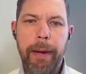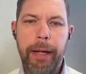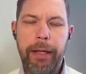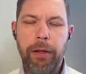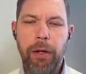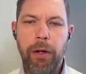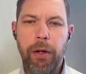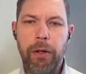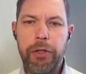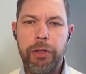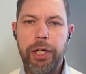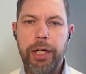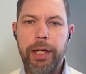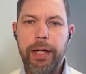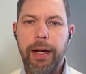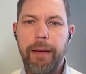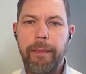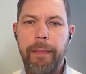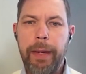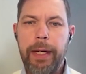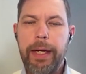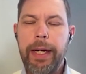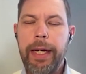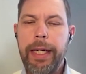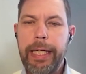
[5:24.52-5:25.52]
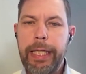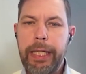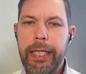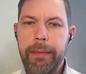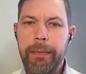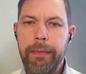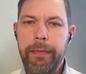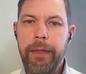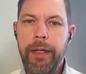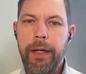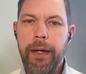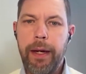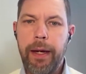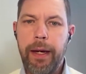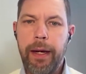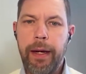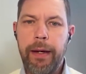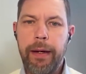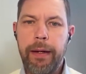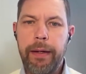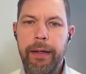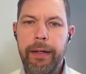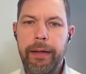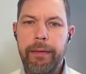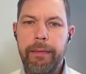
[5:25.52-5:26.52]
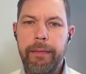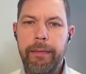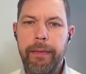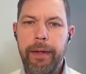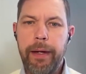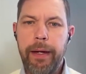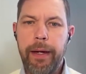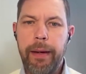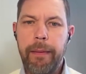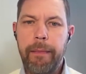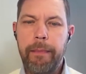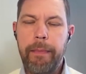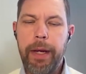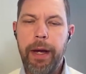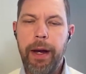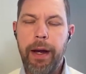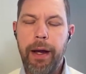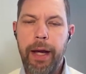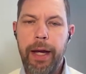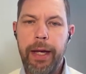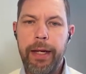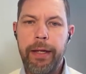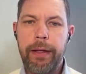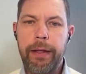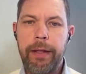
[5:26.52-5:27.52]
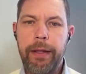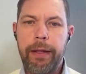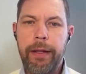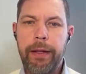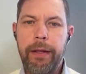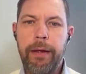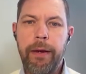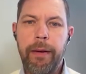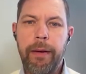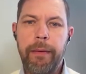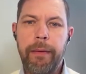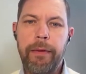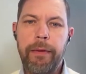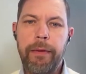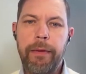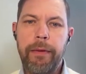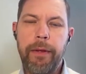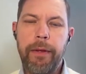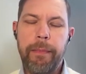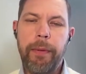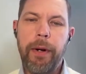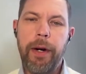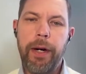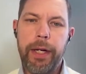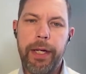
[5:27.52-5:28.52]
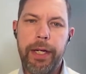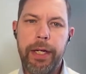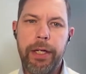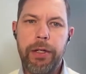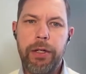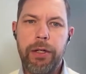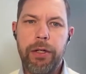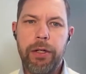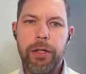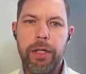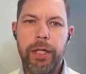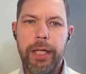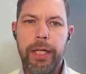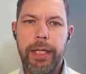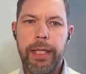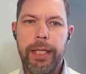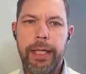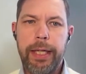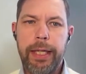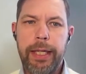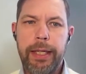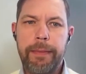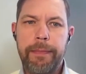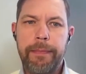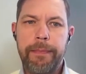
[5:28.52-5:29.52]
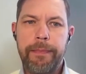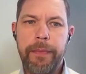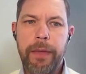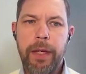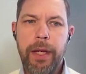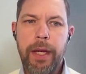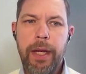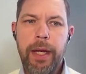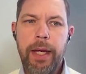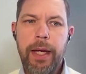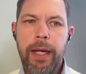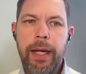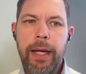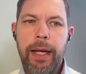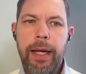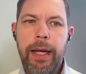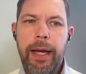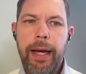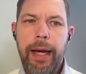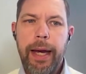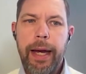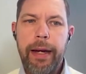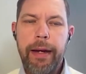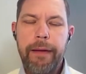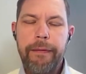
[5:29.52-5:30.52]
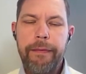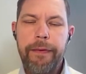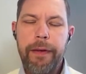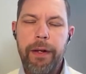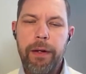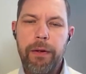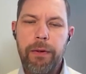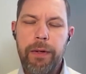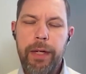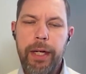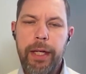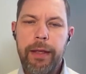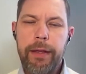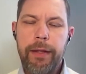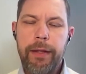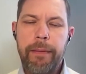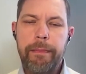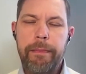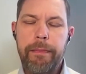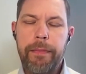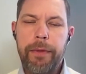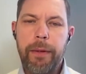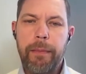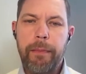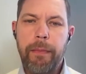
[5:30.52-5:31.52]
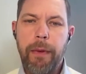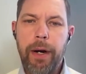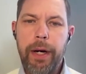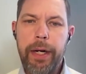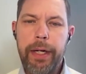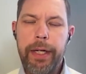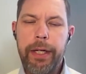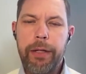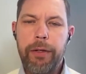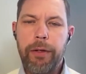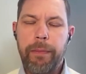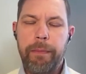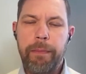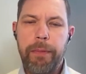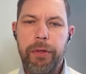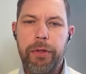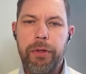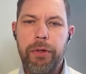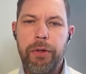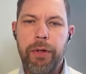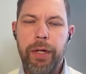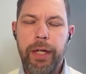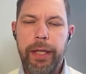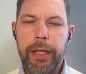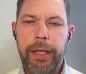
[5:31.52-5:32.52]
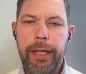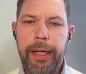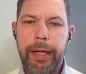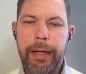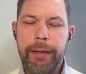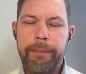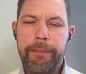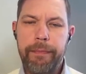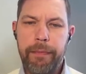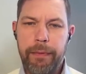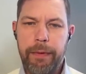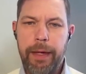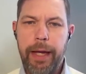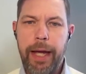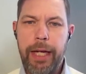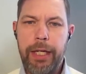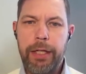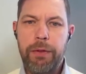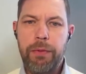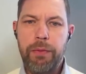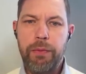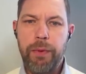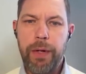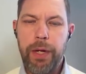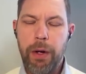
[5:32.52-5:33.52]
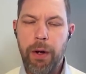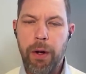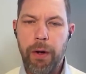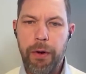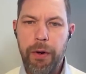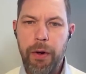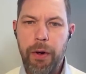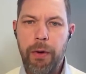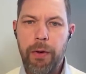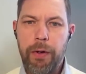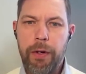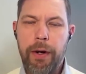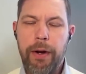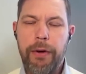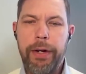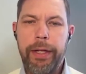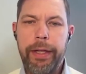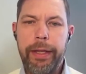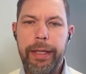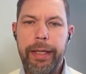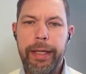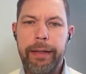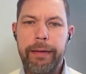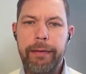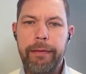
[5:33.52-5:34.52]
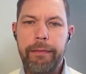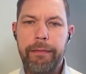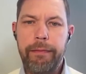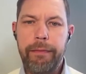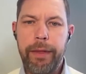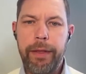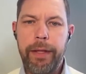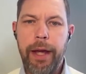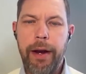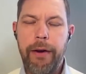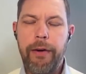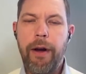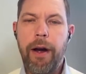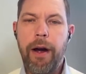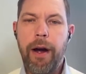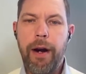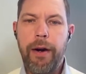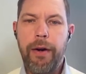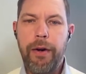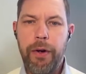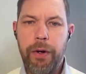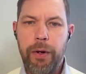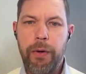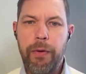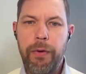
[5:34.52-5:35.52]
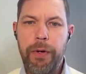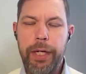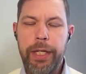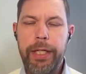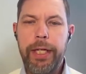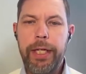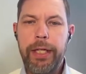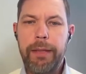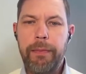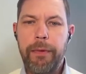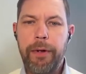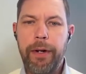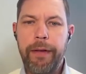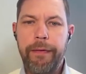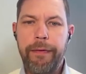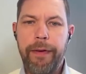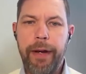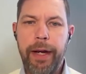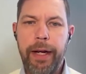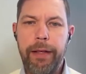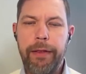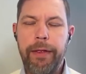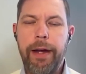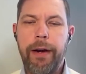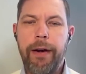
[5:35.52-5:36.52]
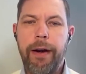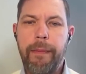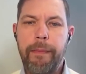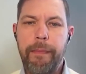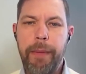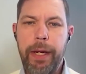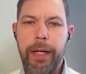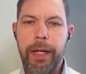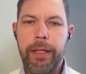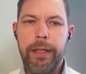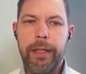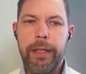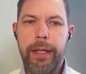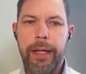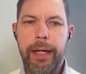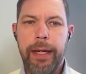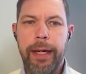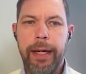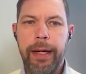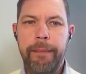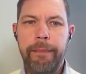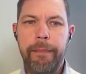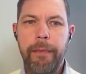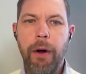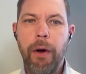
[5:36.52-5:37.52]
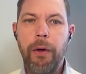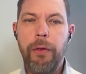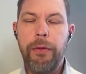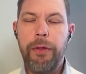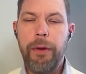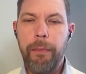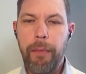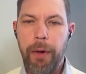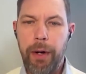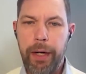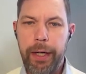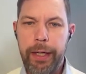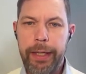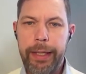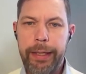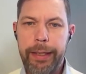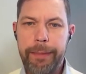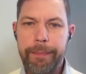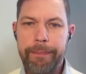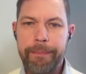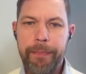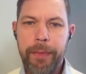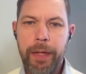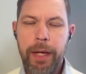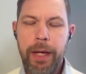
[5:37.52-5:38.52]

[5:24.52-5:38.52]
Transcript: pathological mechanism uh, uh, behind the, the Parkinson's disease. And if we look at the, the market opportunity, as we all know currently, there are no disease modifying therapies um, on the market.